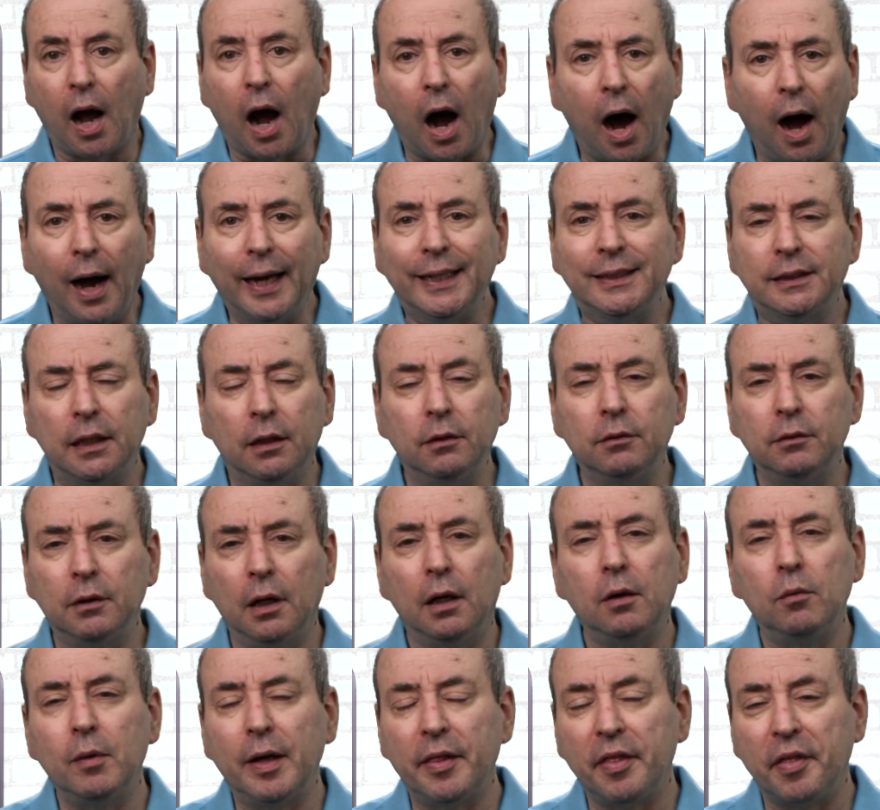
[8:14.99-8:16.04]
I don't
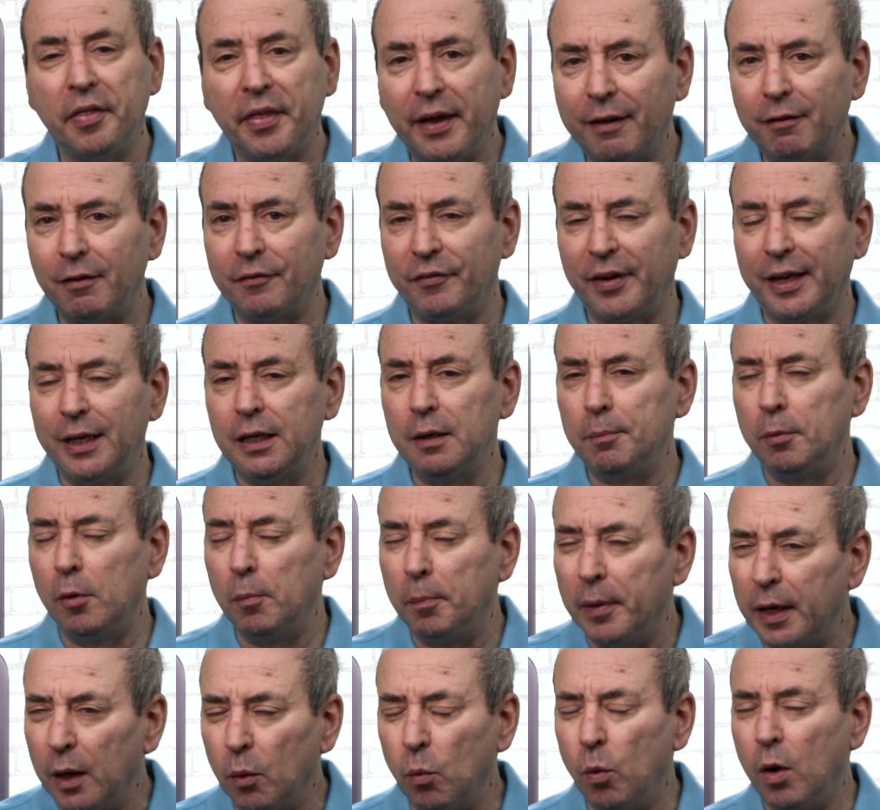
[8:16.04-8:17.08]
know whether they're available,
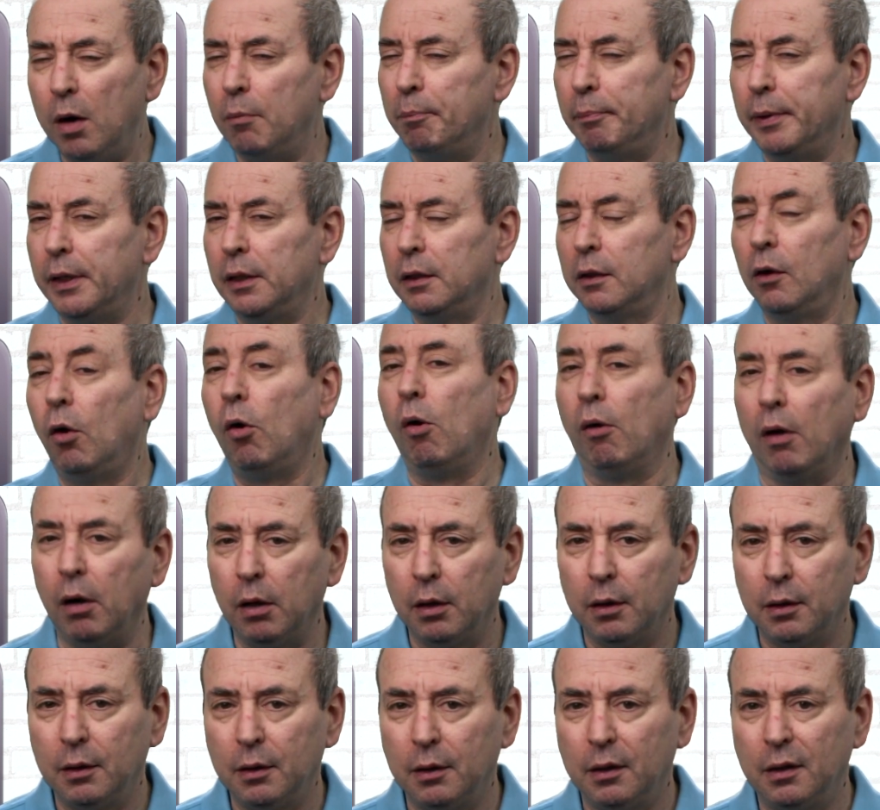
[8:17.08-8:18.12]
but it won't be long
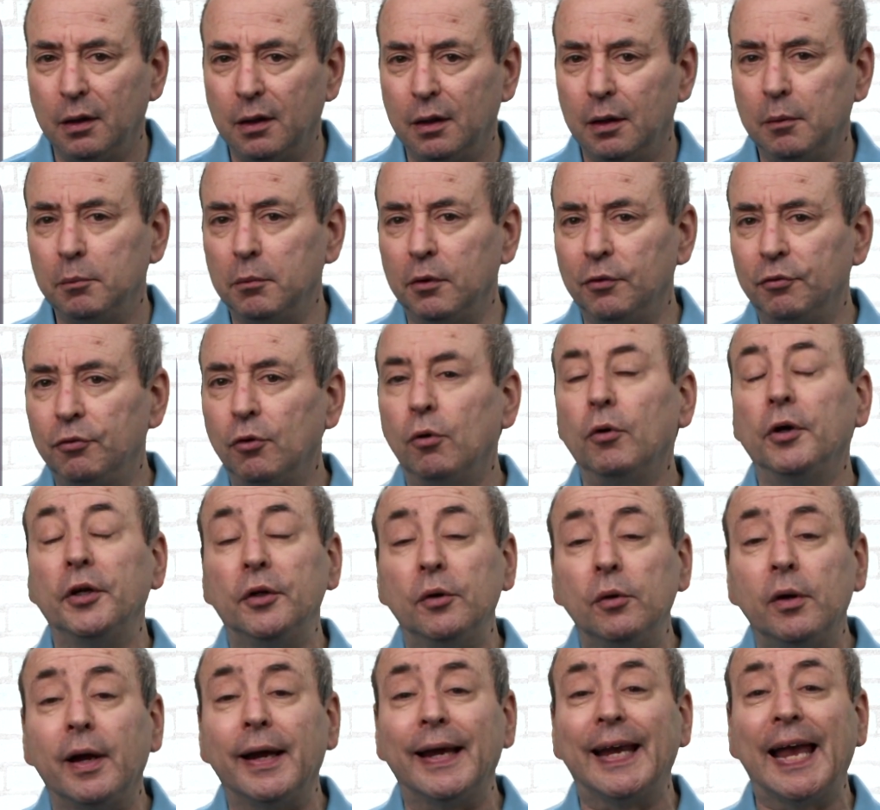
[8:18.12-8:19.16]
before
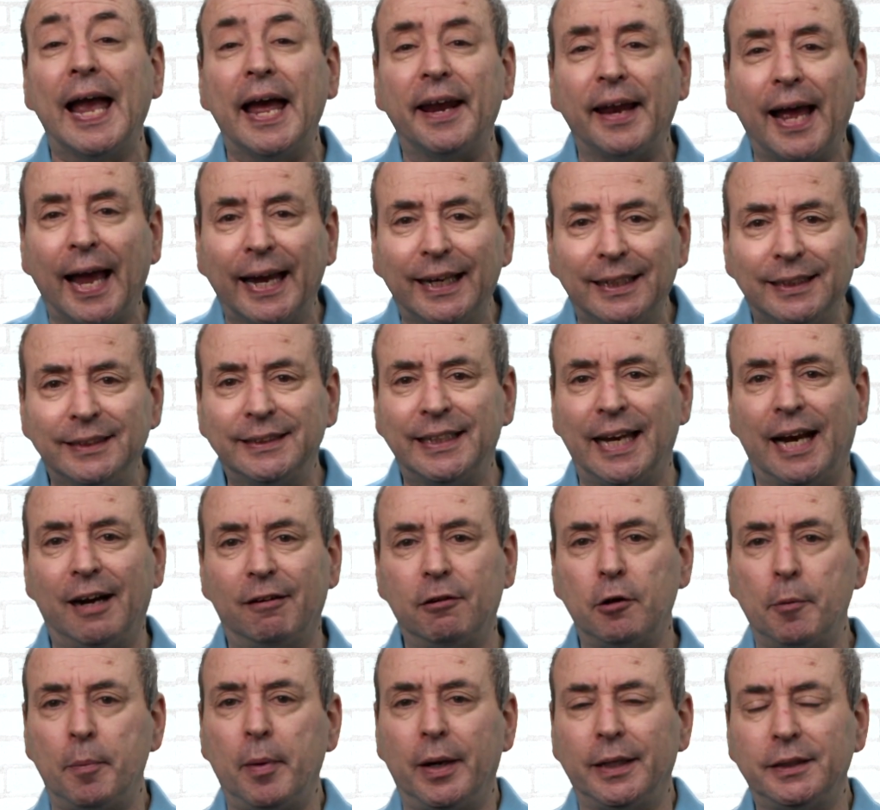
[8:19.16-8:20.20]
you can get a
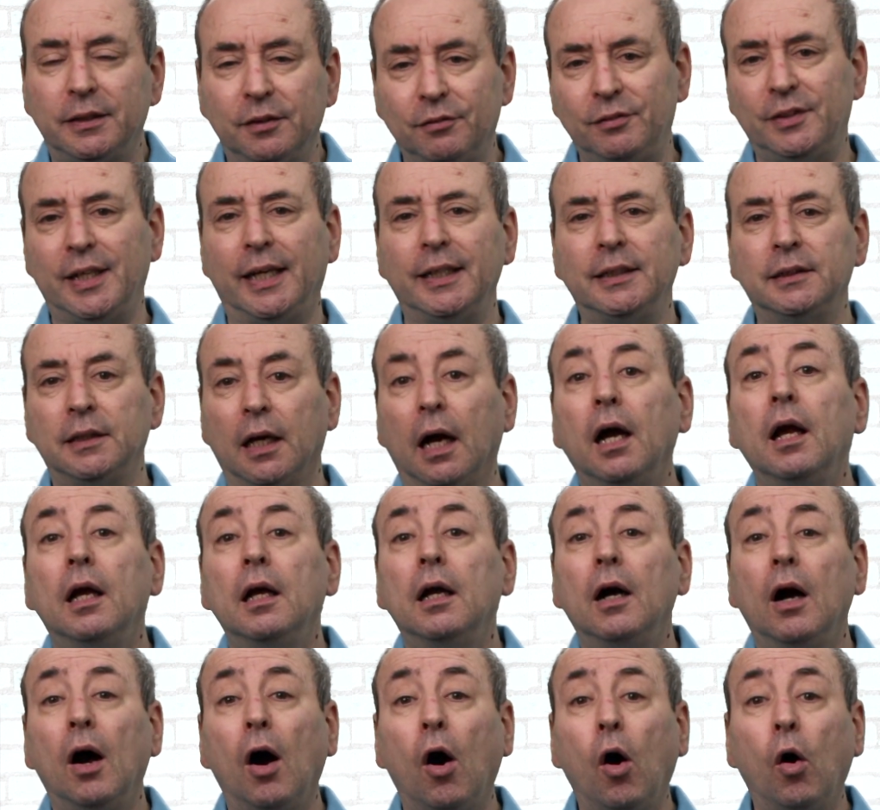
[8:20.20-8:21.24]
terabyte of data
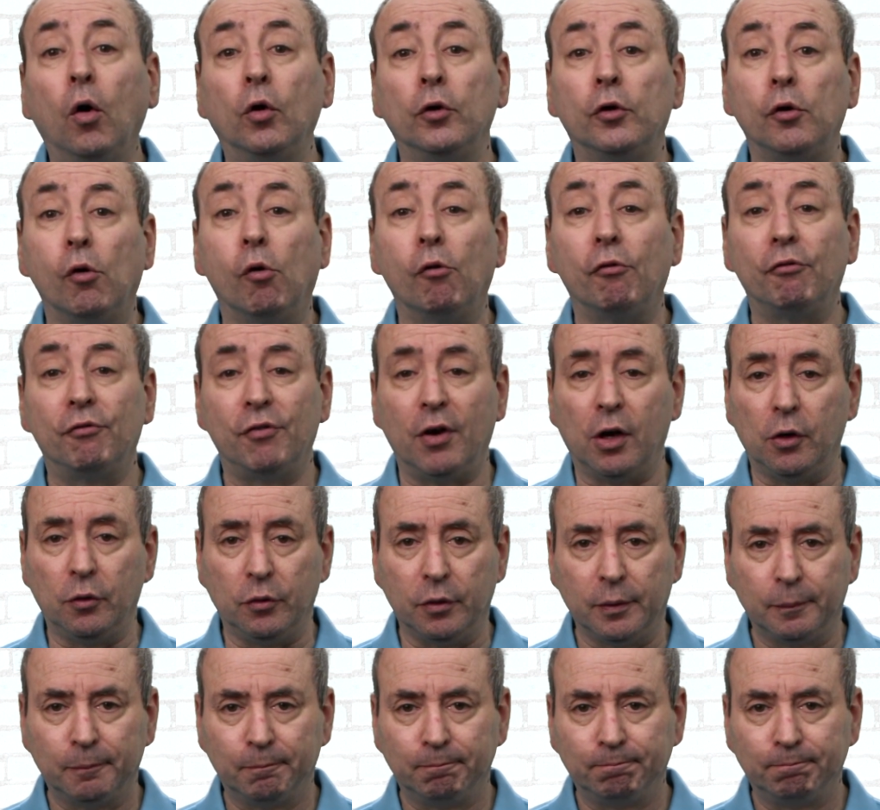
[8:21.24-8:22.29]
on your phone.